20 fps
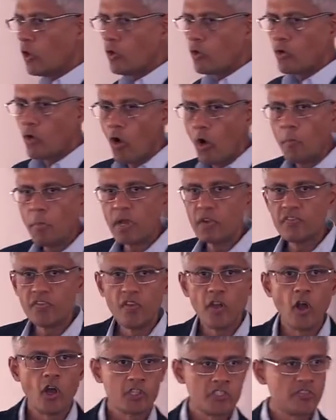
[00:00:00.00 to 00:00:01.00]
Roman
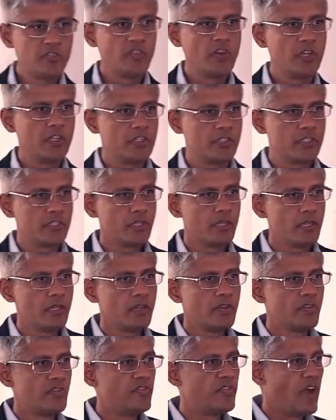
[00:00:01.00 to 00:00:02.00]
philosophers
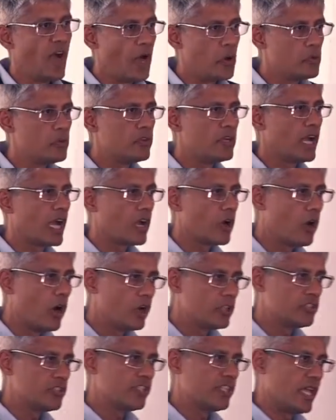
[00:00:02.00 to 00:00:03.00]
found a
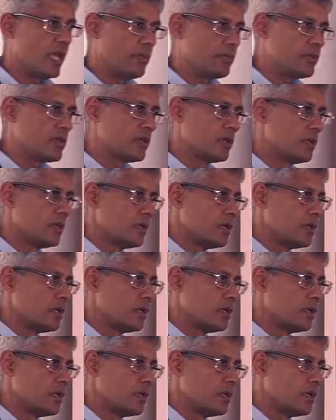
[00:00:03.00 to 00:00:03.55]
concept.